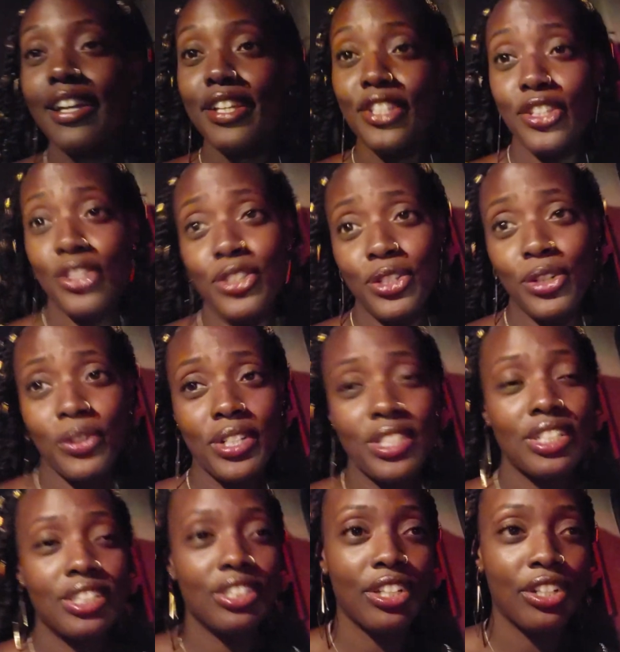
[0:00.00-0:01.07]
since you're going
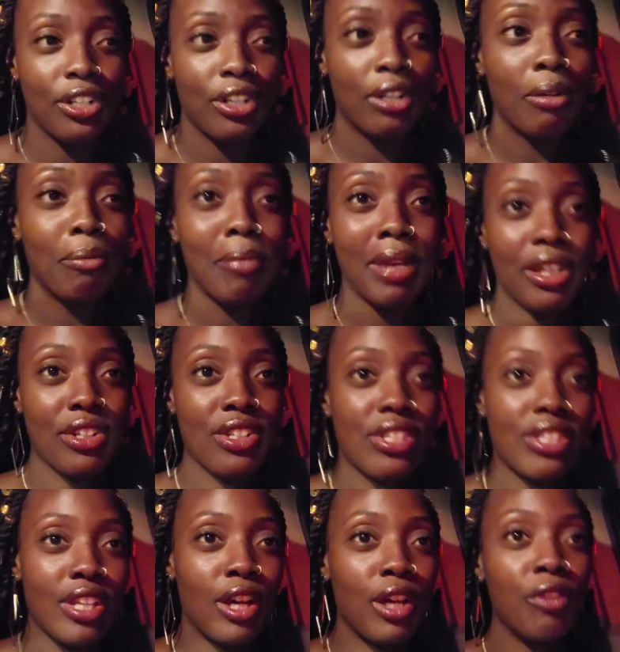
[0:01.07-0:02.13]
to dinner by
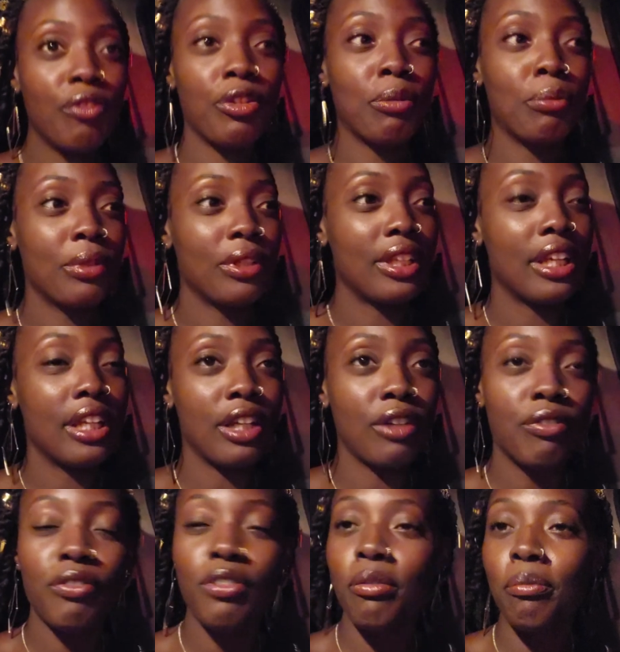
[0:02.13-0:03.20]
yourself, your birthday
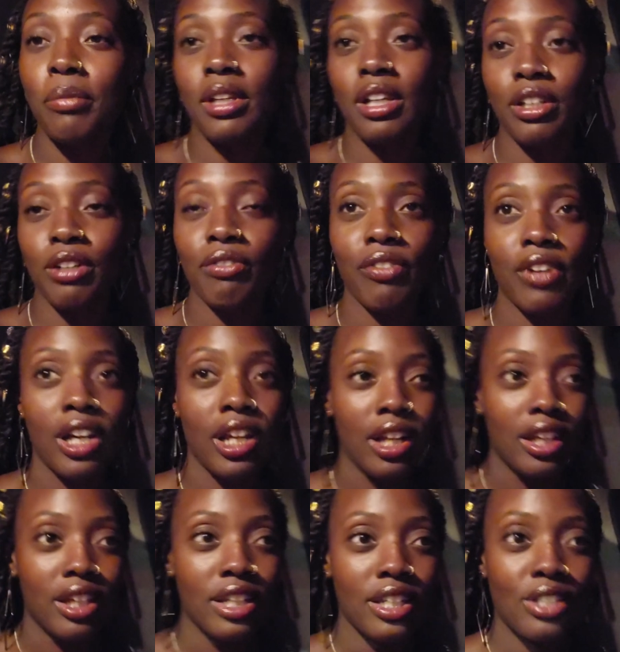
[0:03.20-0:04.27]
gift from me and your
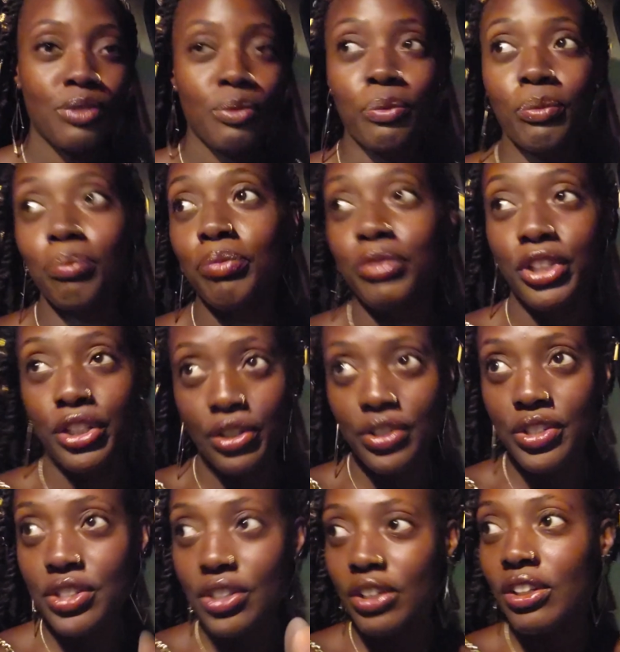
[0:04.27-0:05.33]
father is dinner
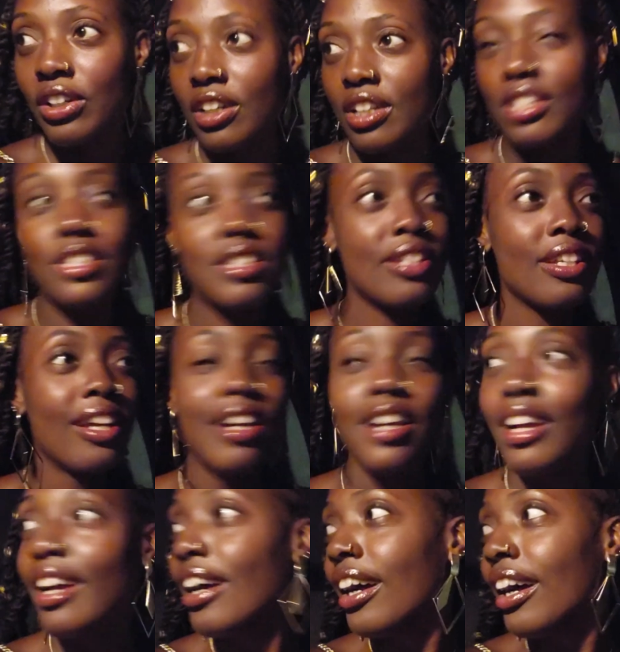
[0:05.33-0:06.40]
is on us.
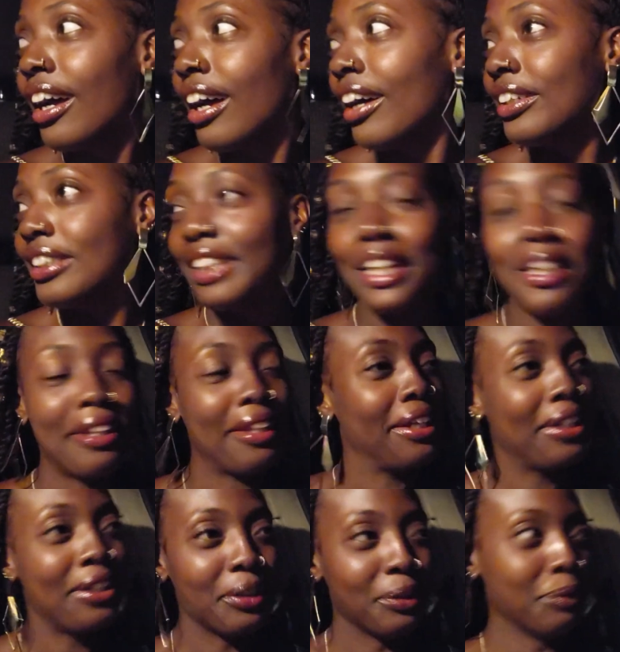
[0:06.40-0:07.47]
I was like,
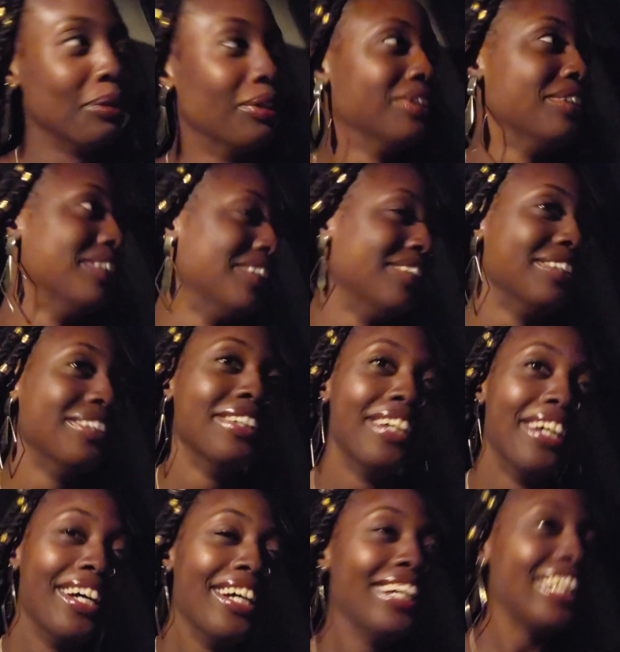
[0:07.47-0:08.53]
thank you.
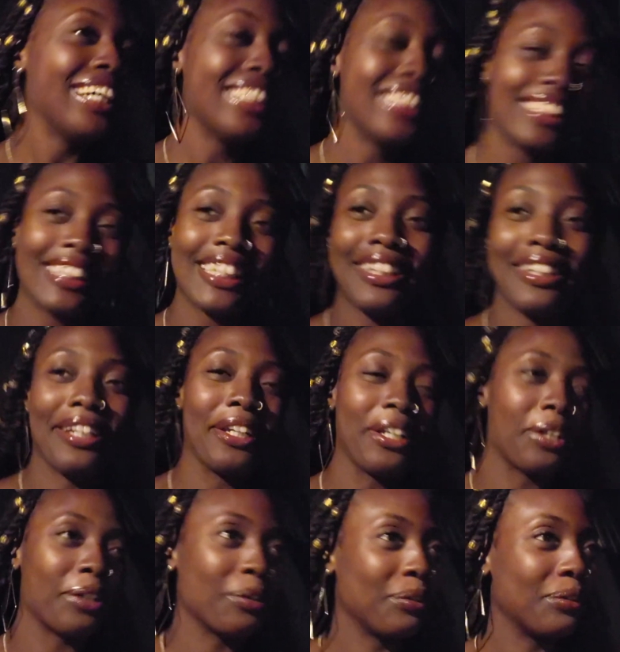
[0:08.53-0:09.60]
I just said
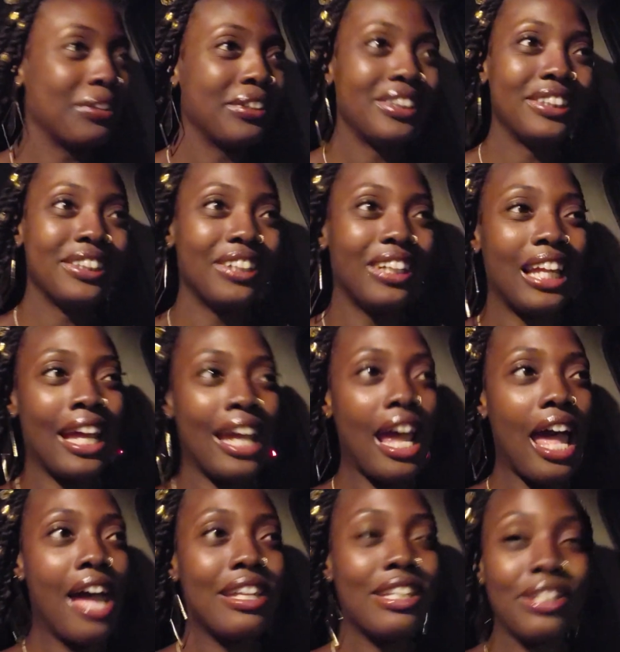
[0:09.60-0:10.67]
thank you. You know, like,
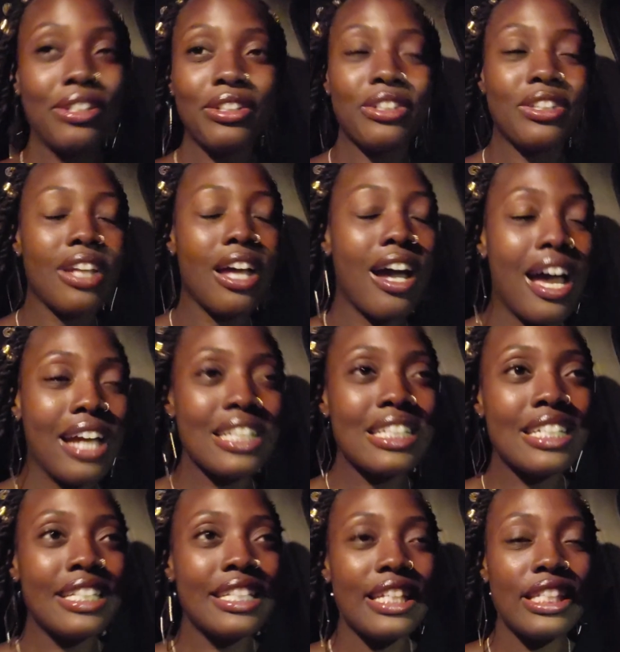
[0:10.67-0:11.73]

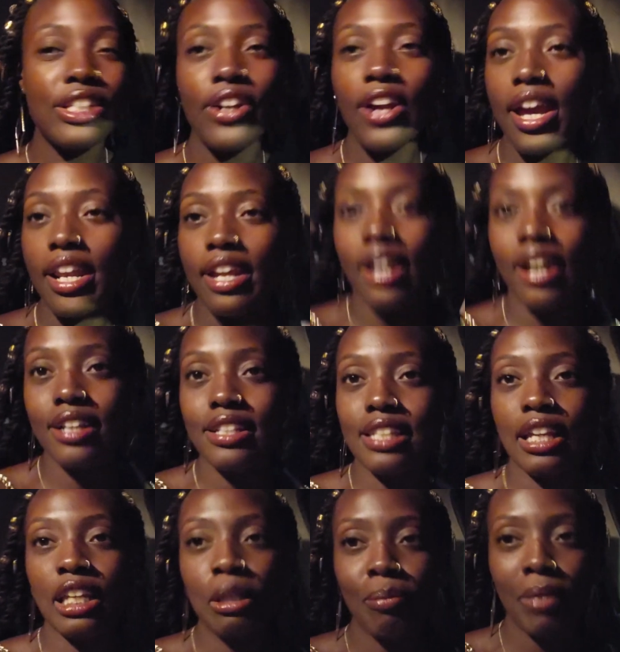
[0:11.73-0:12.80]
honestly, this year I didn't ask
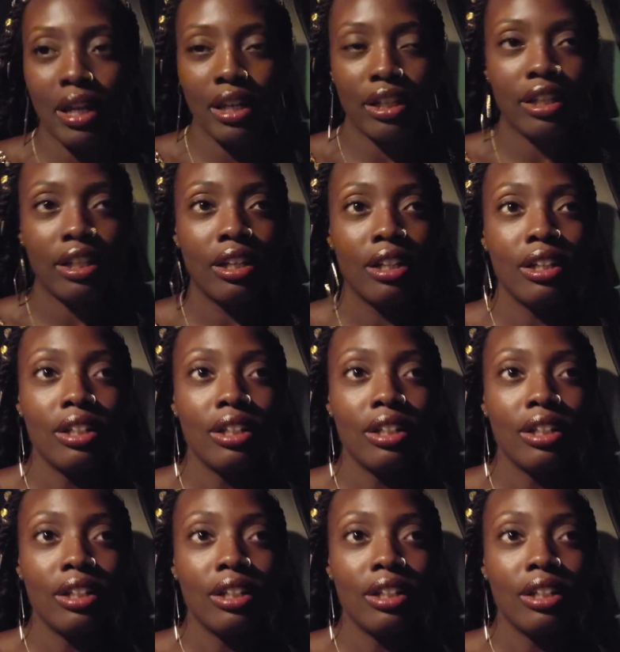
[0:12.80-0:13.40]
anybody